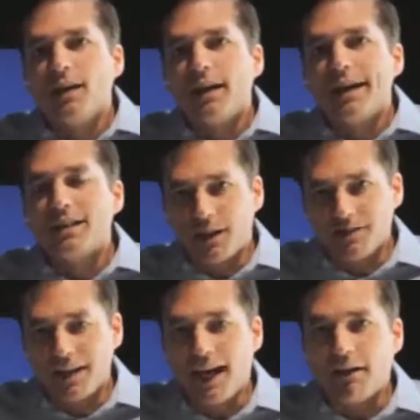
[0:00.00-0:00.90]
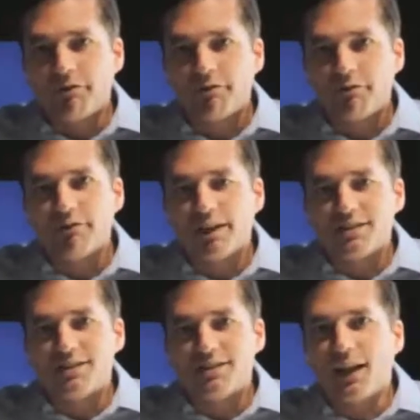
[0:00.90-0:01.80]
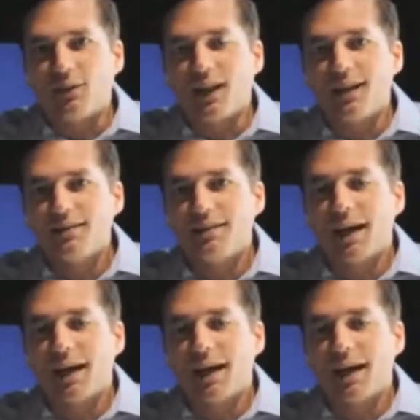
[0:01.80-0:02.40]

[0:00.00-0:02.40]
It's been tough for investors out there.